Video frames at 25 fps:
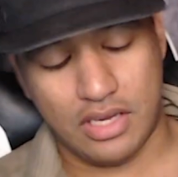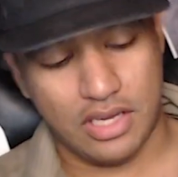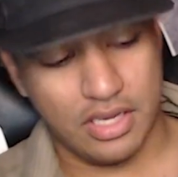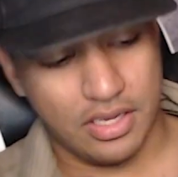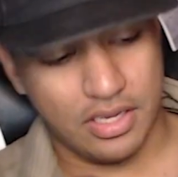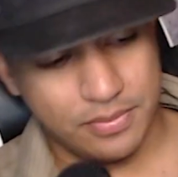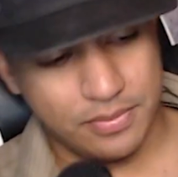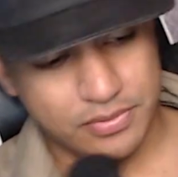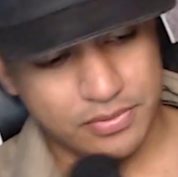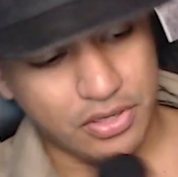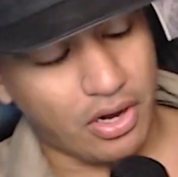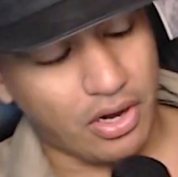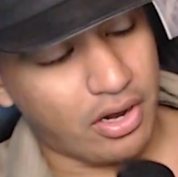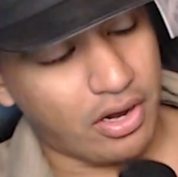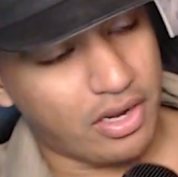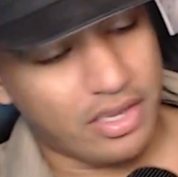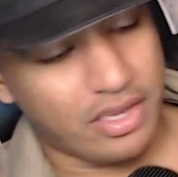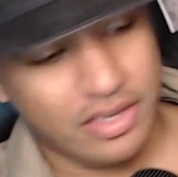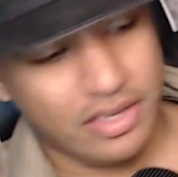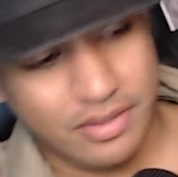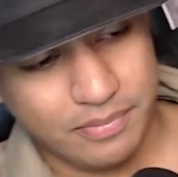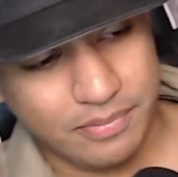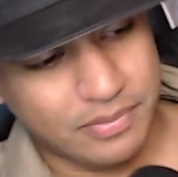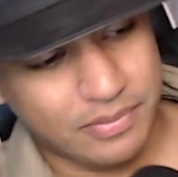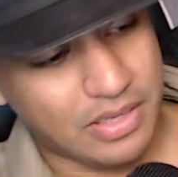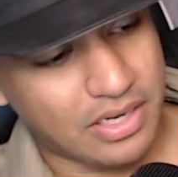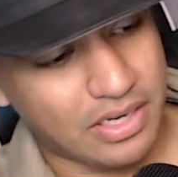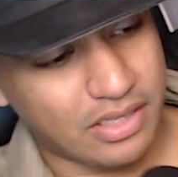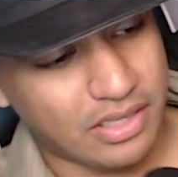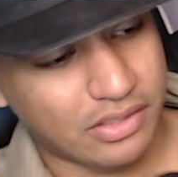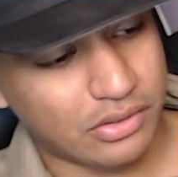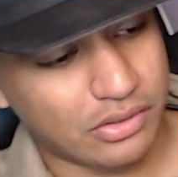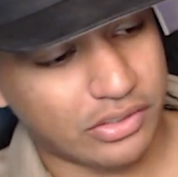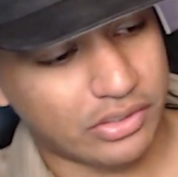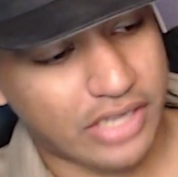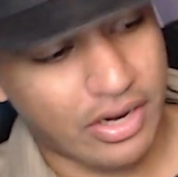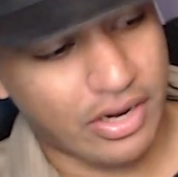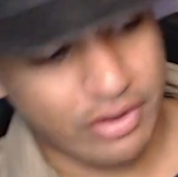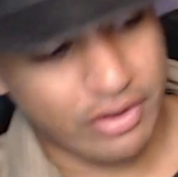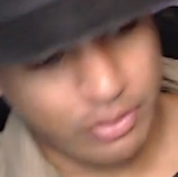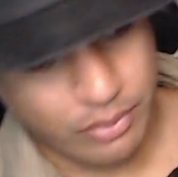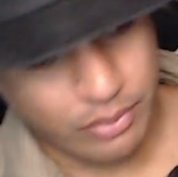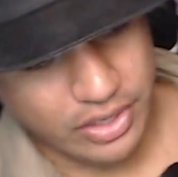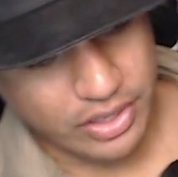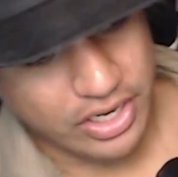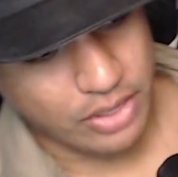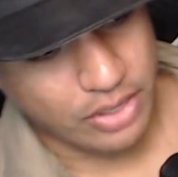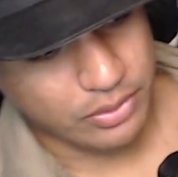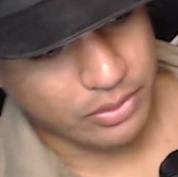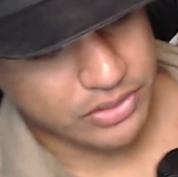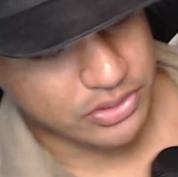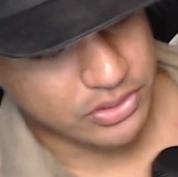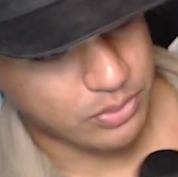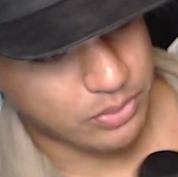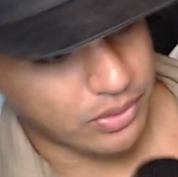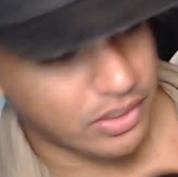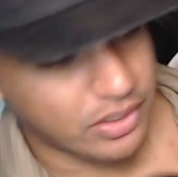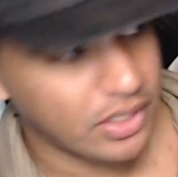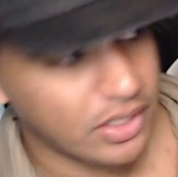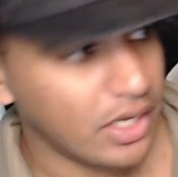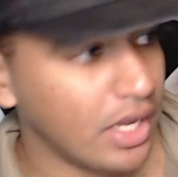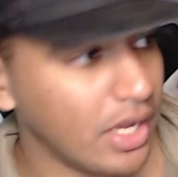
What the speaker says: Sorry, I'm getting a little carried away here with this one.